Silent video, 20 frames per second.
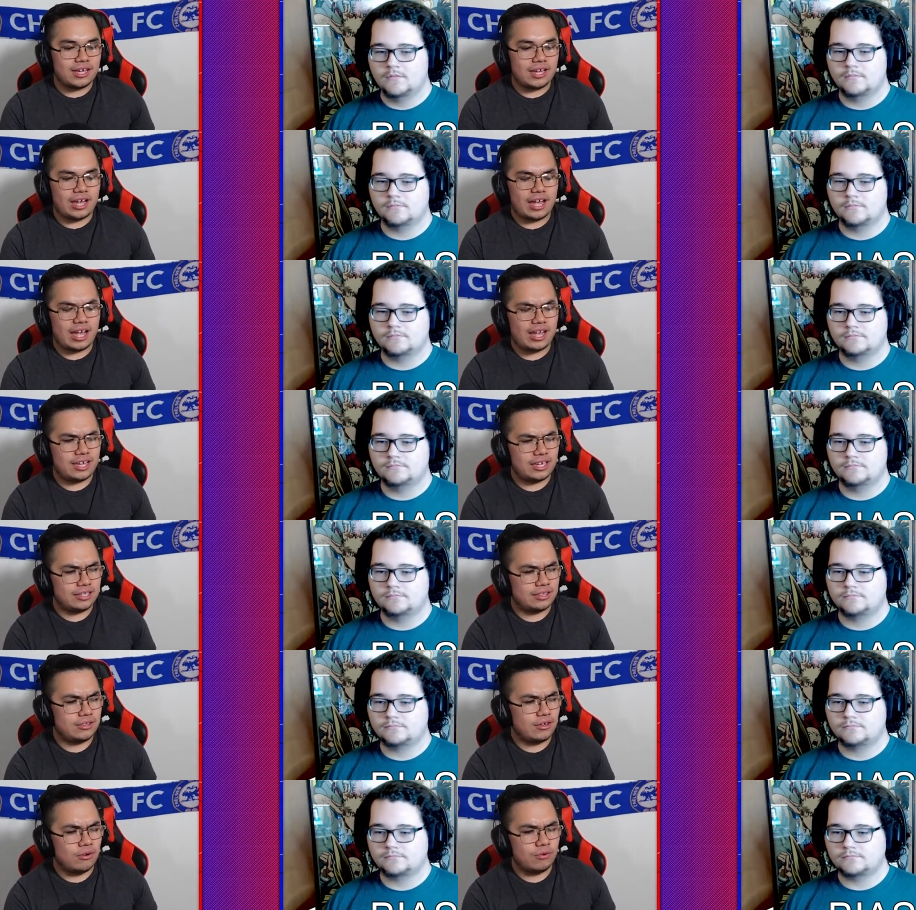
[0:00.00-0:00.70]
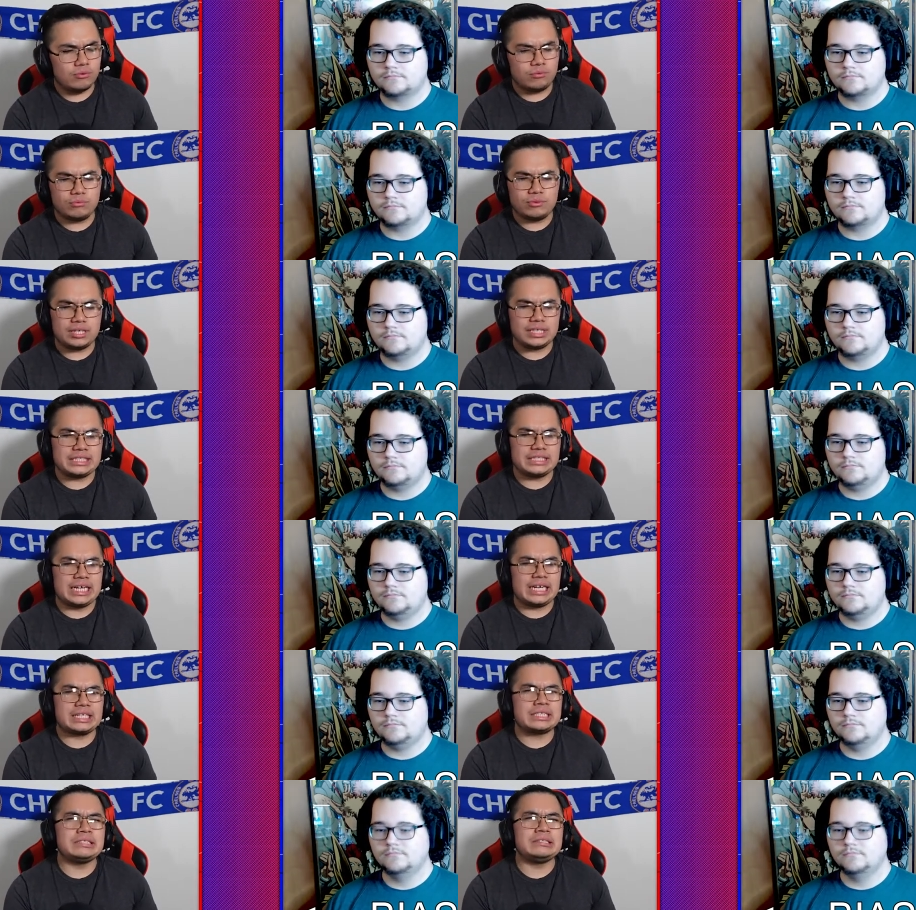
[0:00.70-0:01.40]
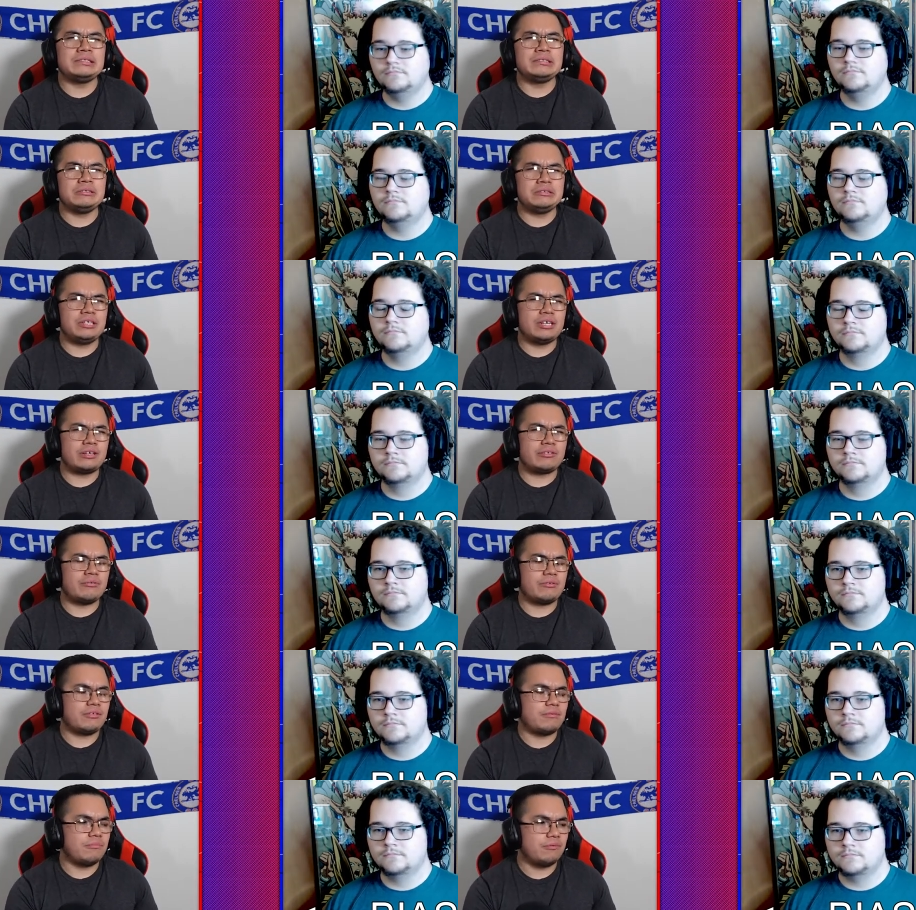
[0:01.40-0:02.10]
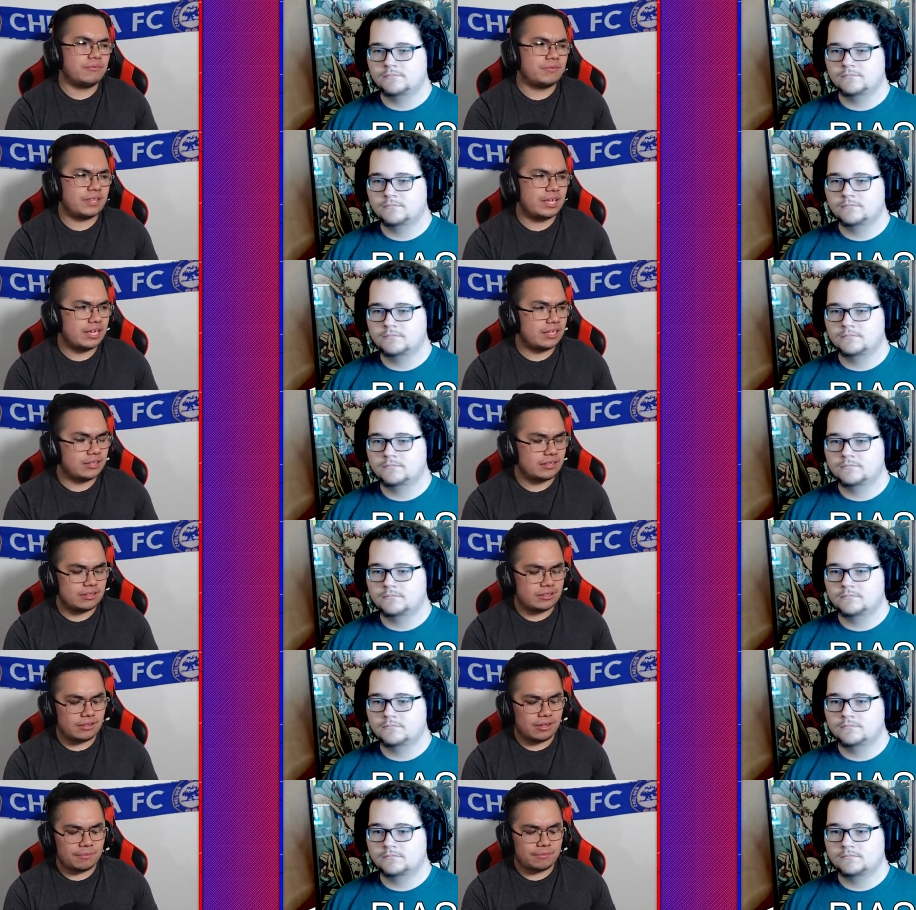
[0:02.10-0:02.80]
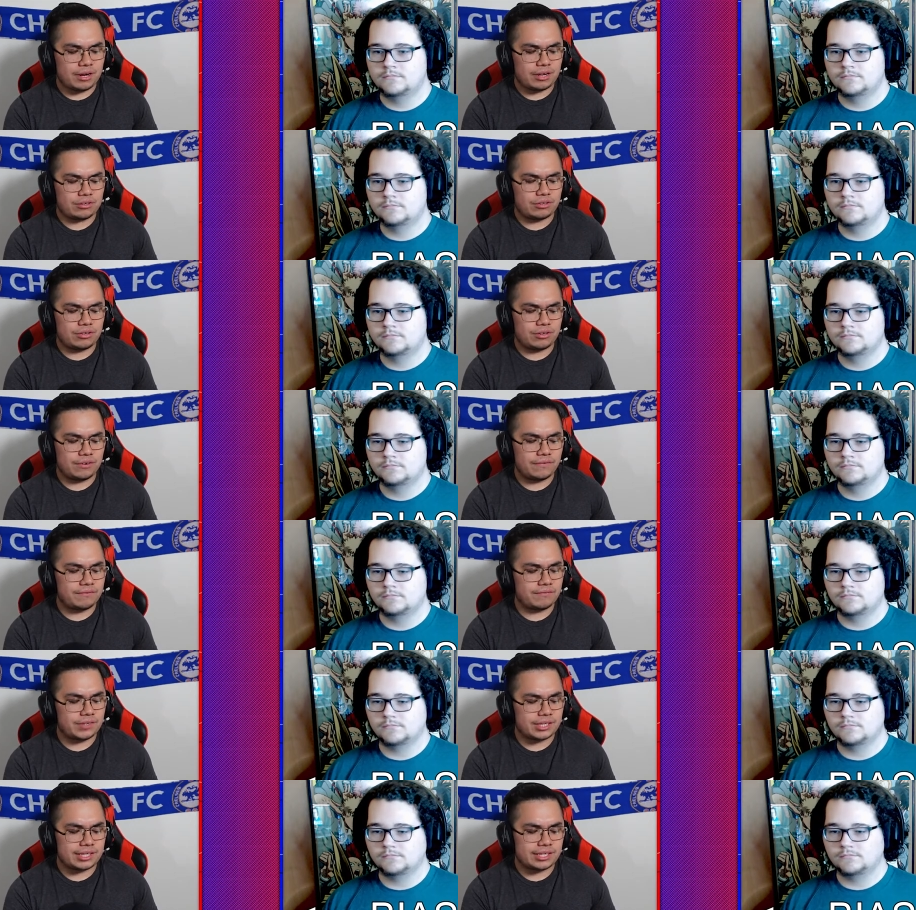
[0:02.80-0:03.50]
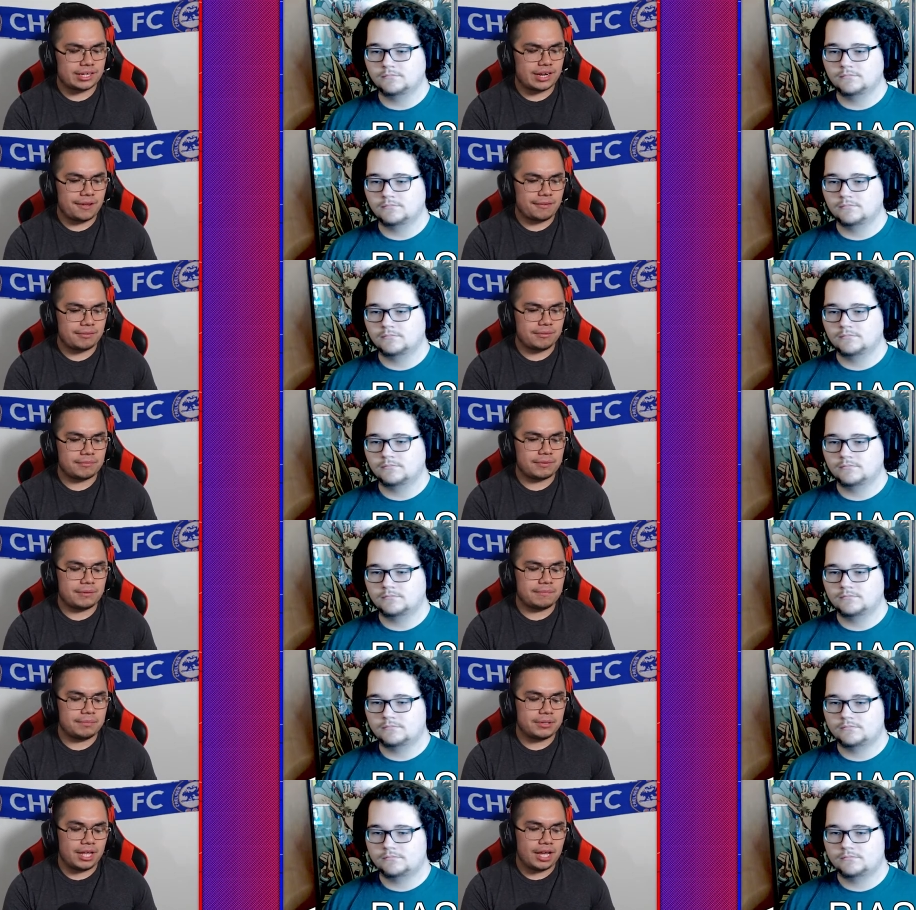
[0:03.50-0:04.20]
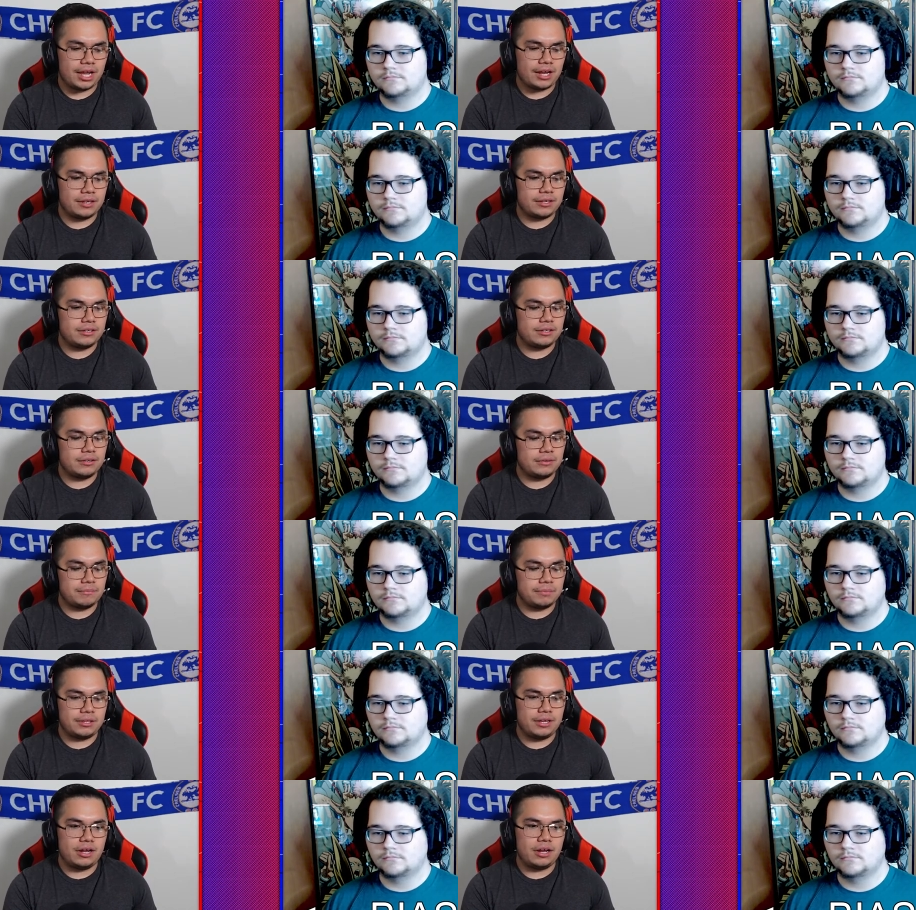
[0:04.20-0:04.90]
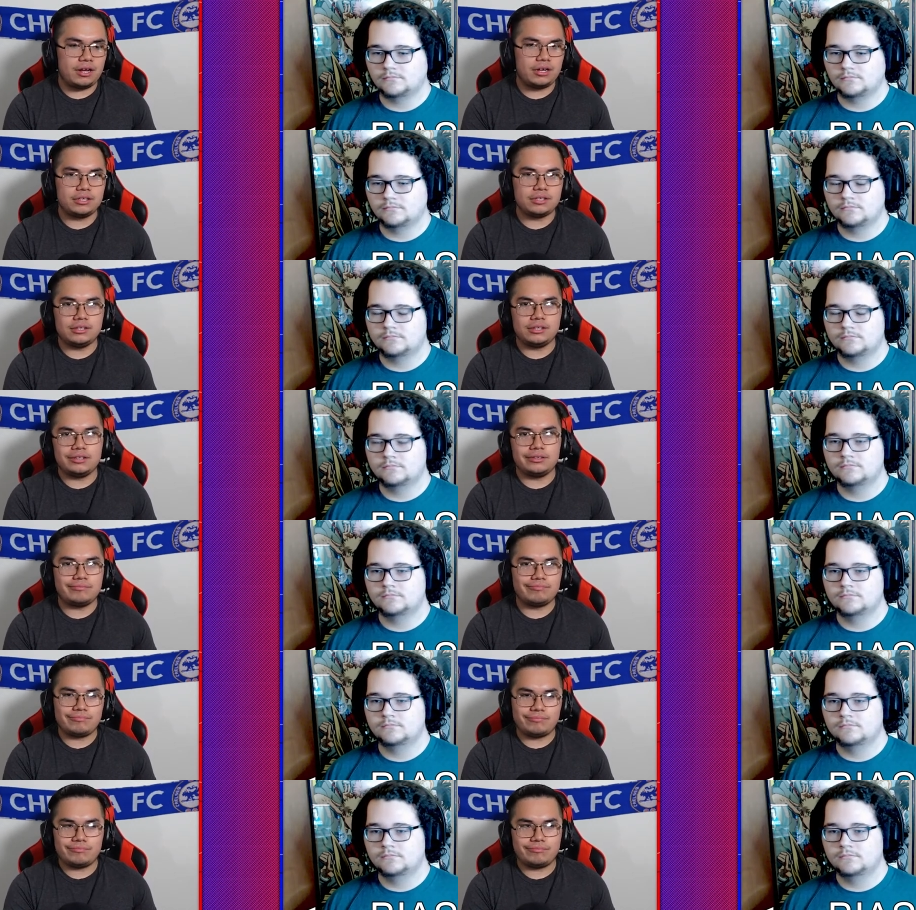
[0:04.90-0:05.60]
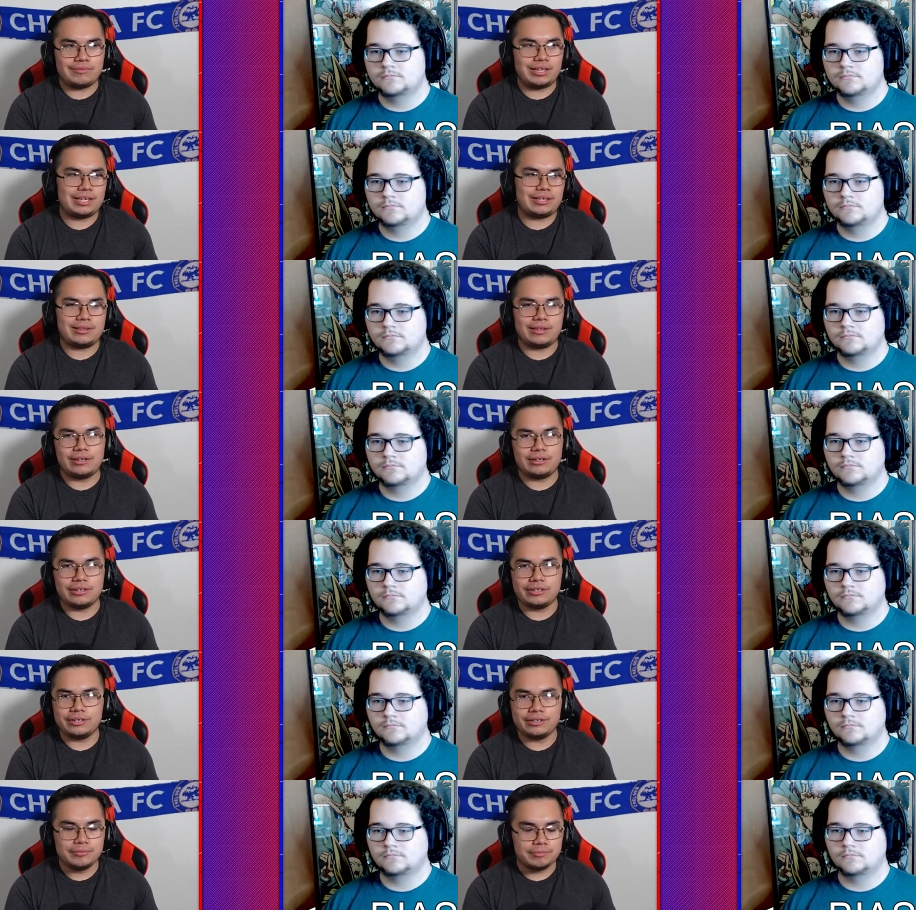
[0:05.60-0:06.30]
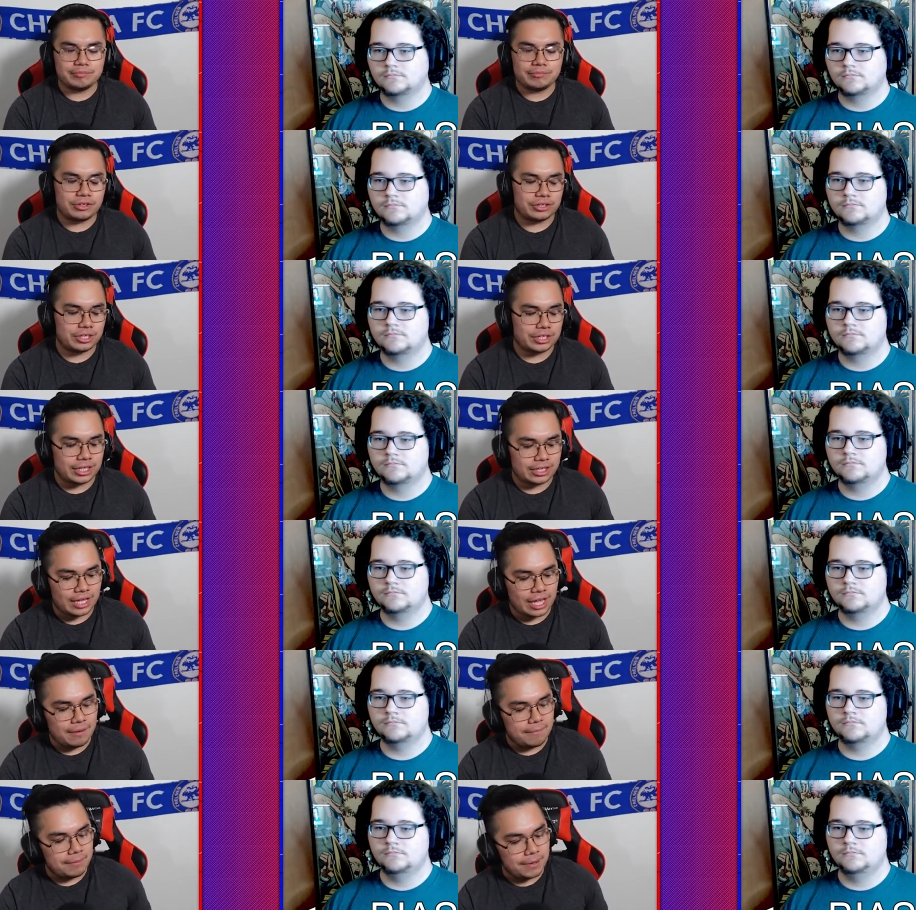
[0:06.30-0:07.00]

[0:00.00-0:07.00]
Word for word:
Speaker 1: I don't exactly know Luxray's moveset, so I'm not sure if it's gonna have something planned beyond like Thunder or anything like that.